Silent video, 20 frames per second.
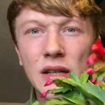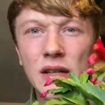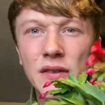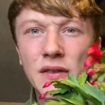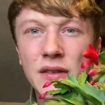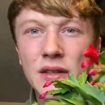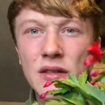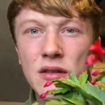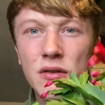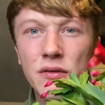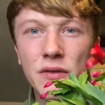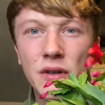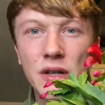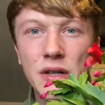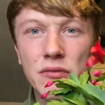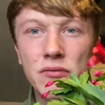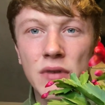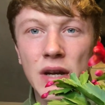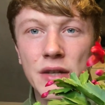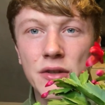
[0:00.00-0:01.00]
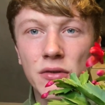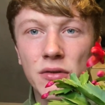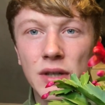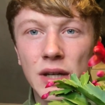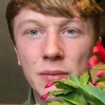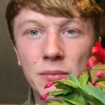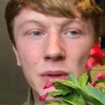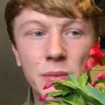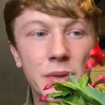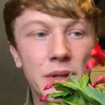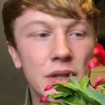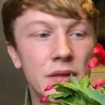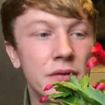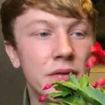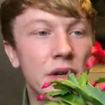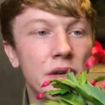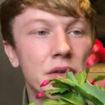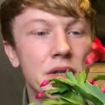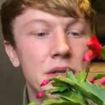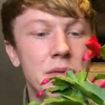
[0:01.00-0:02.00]
These look very red on camera, but they're
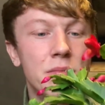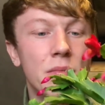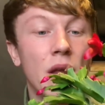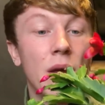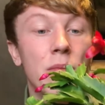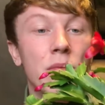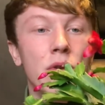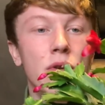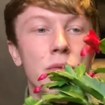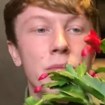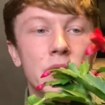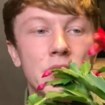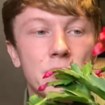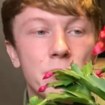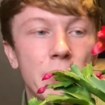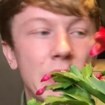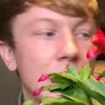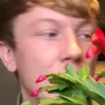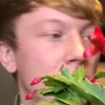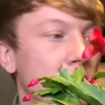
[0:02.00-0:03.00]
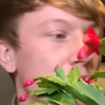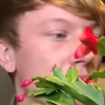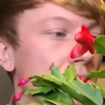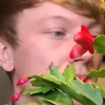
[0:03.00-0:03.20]
very like luminous pink.